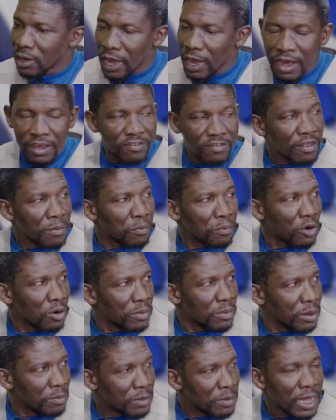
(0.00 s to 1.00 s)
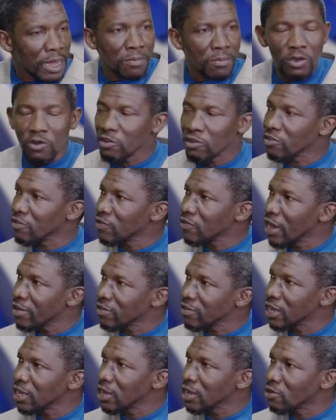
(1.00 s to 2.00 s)
there is a problem there because of there
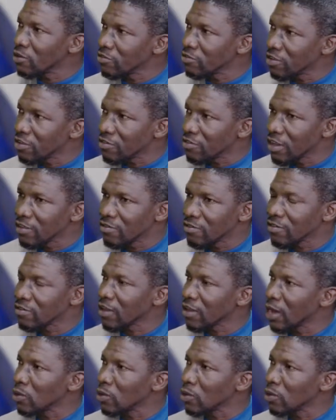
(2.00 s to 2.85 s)
is an inconsistency,